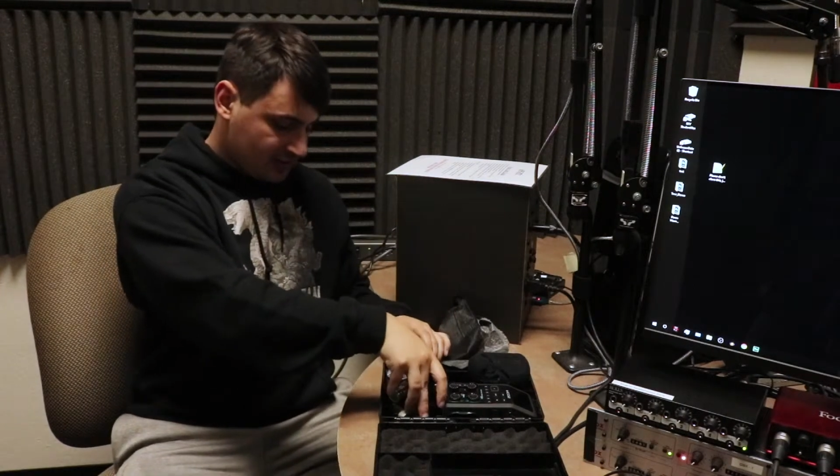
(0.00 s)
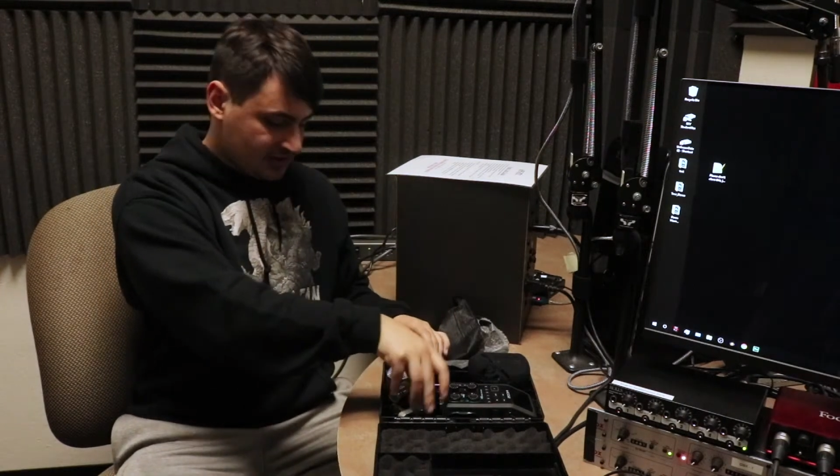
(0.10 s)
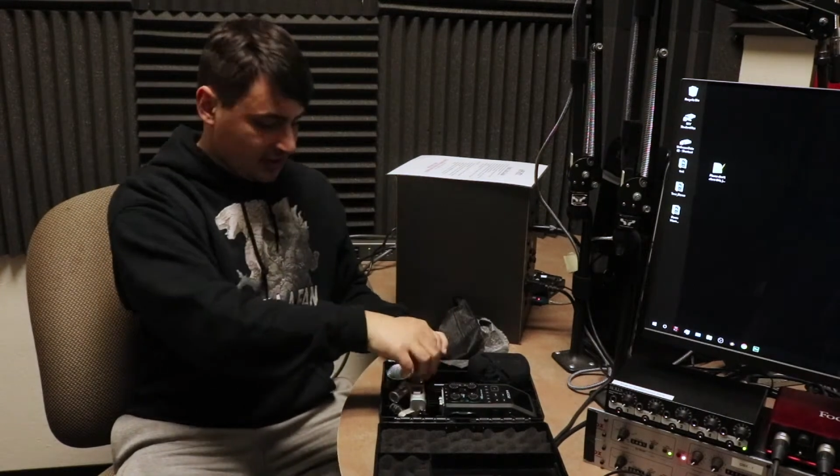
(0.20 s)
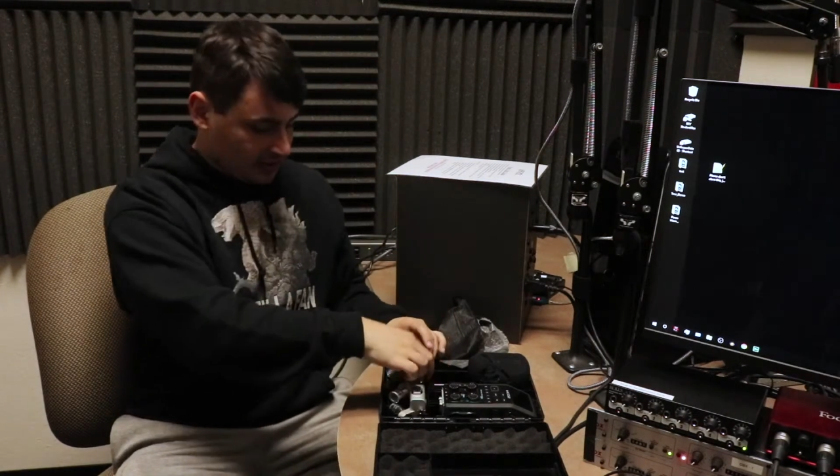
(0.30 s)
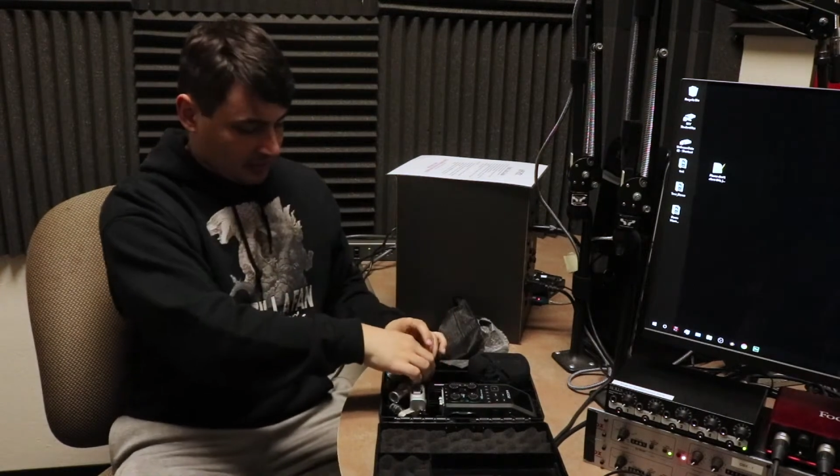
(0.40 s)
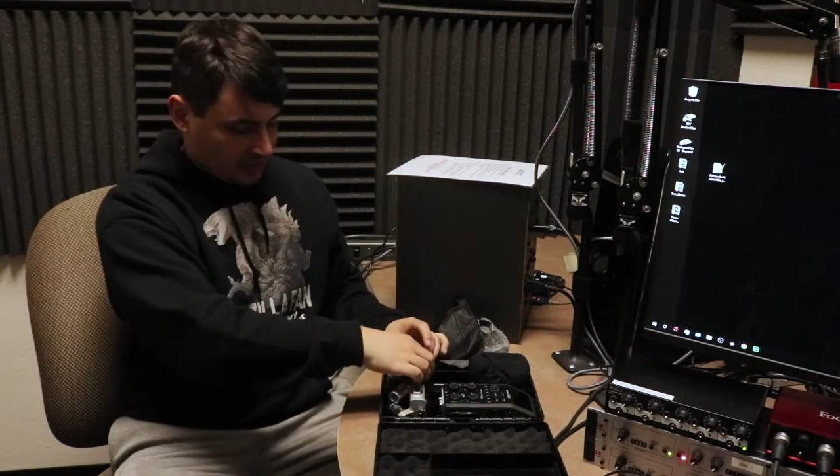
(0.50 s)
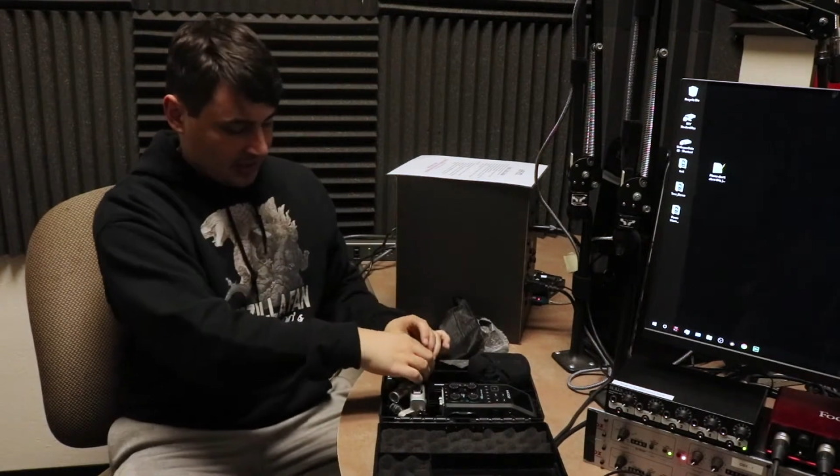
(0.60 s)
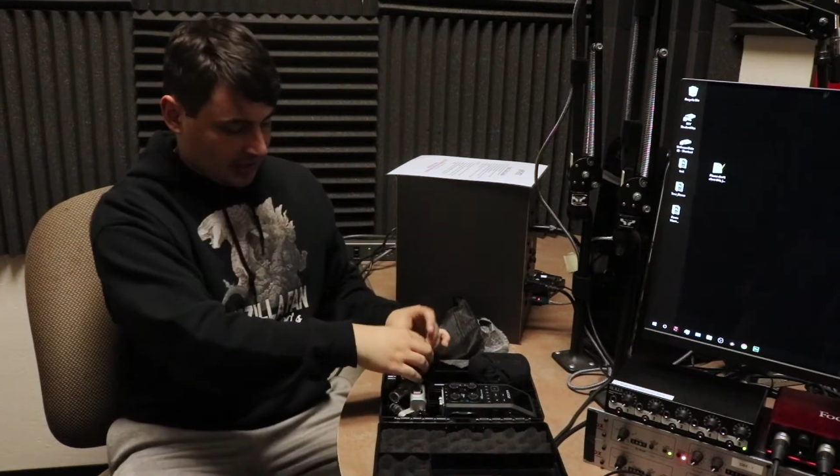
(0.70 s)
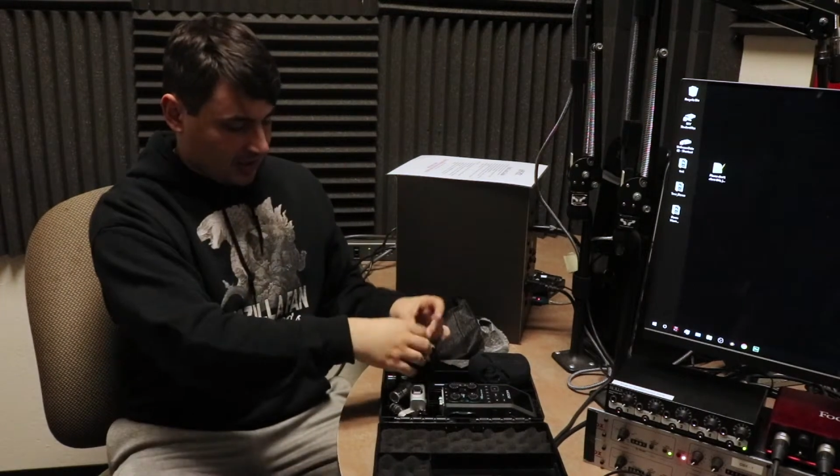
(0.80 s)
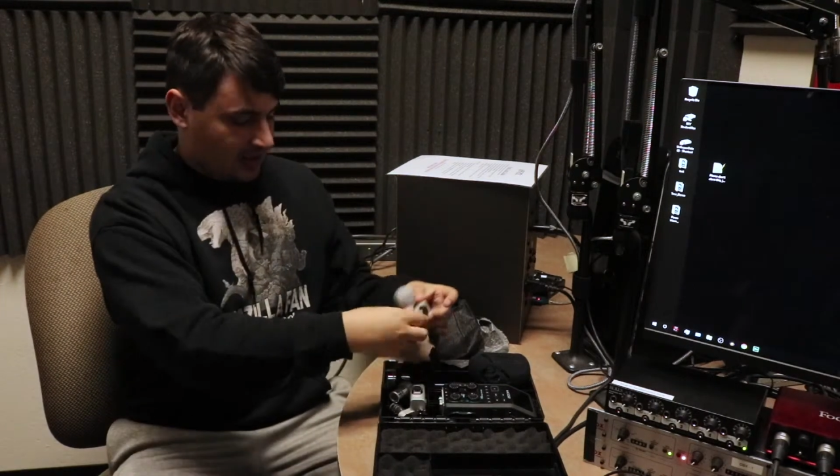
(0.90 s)
stereo
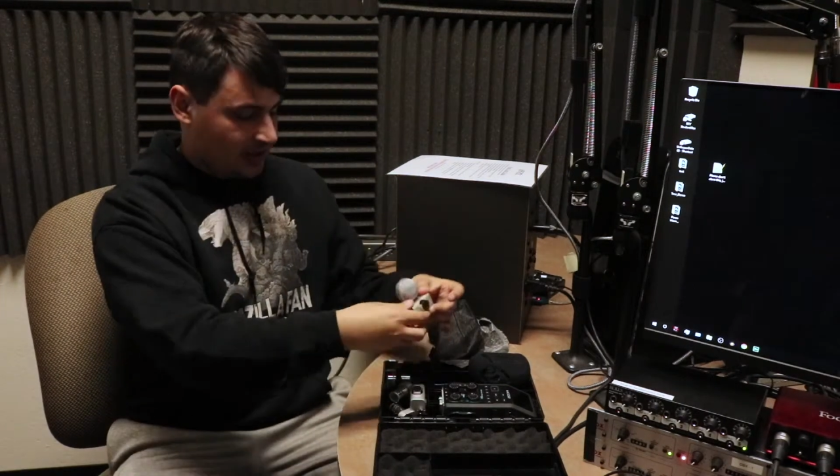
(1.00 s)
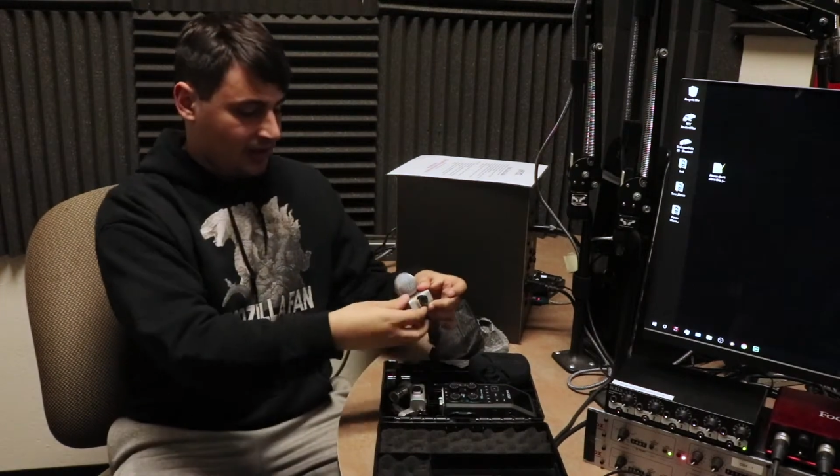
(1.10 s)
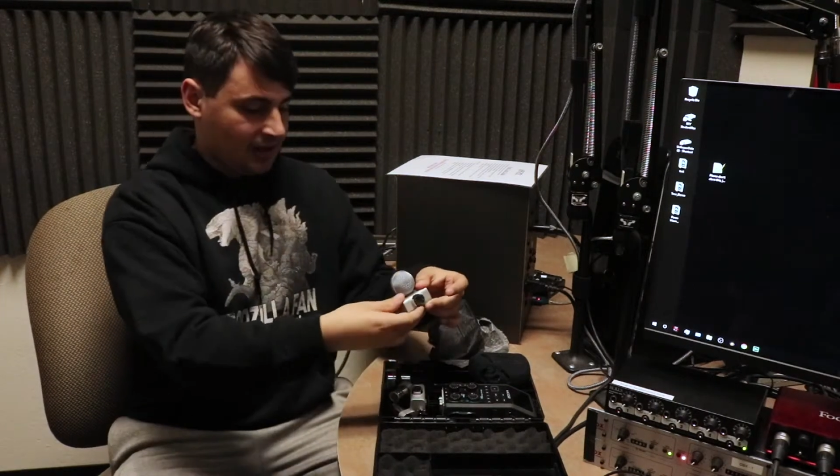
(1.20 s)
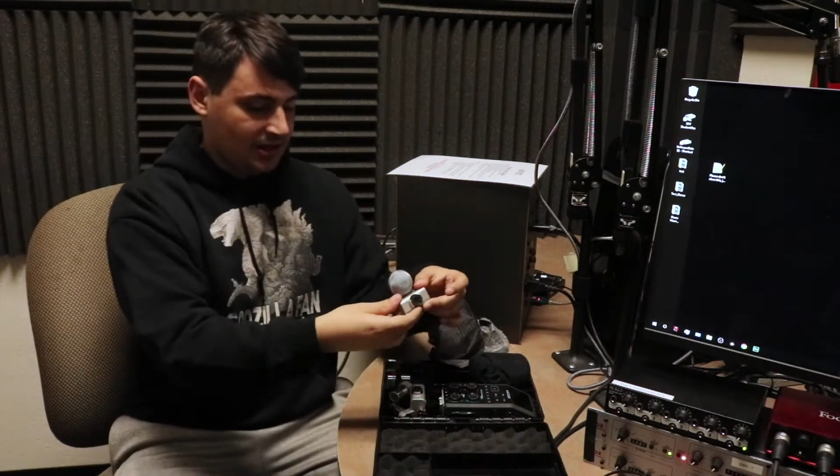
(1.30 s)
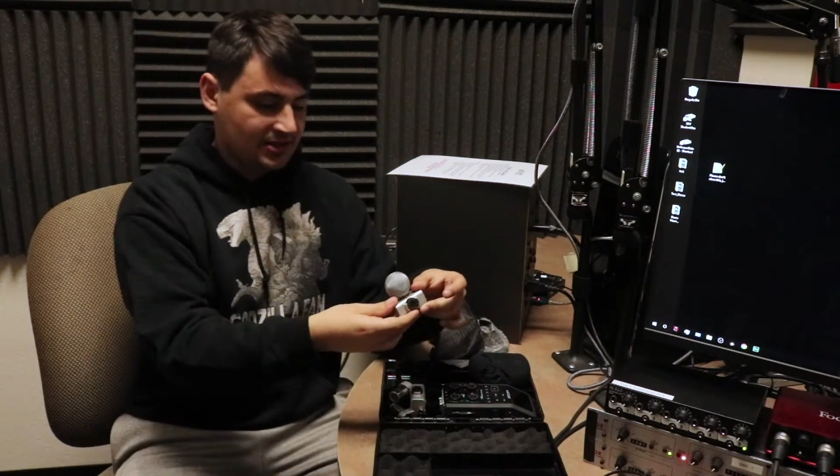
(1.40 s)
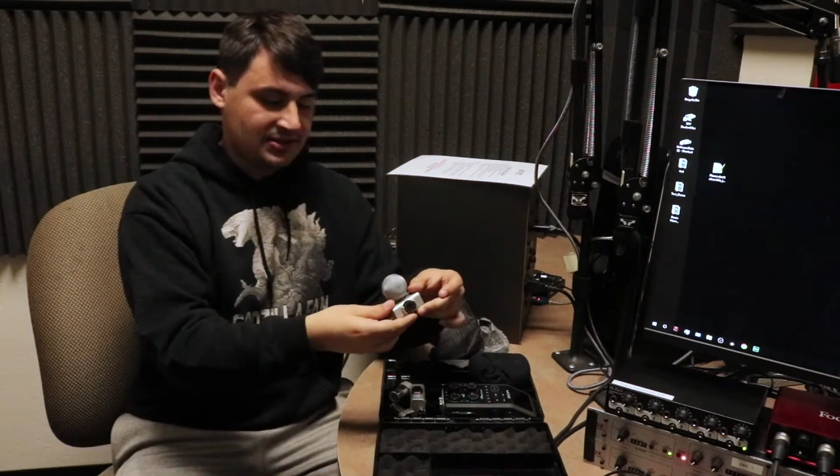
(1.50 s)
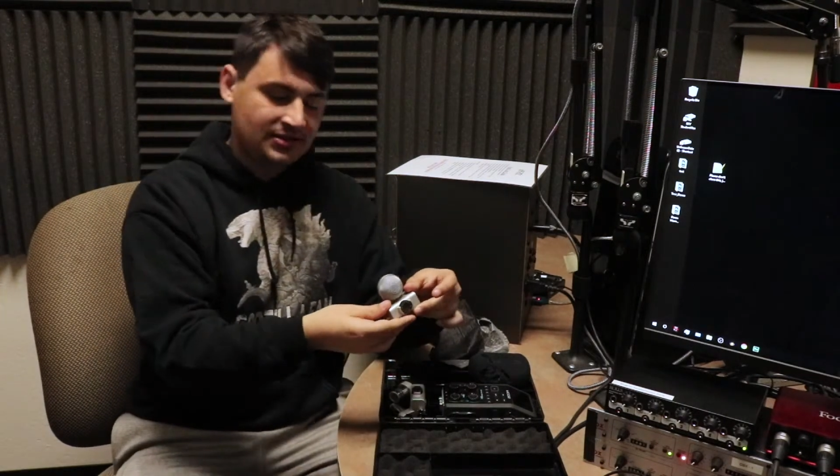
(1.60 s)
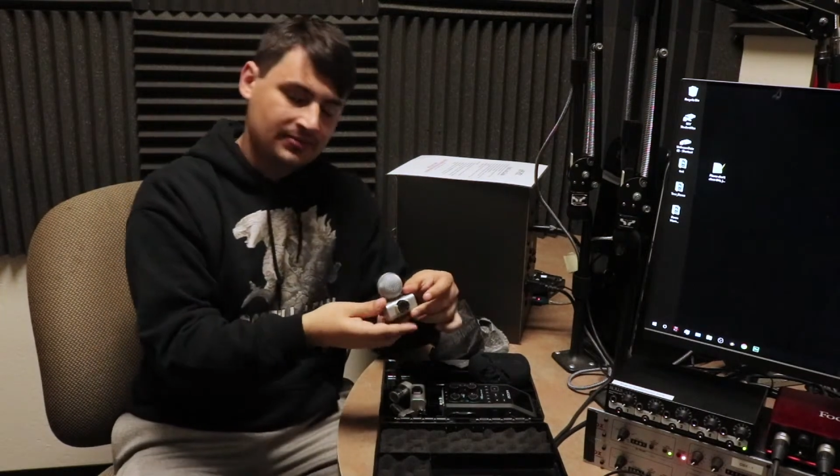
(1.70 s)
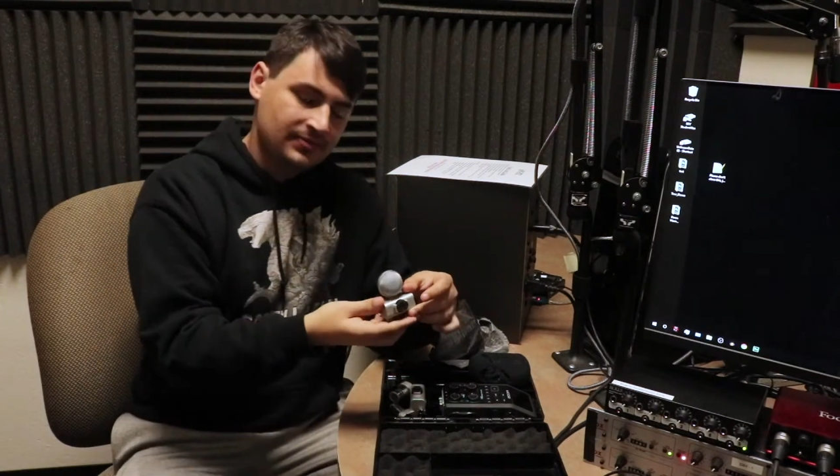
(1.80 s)
mic, is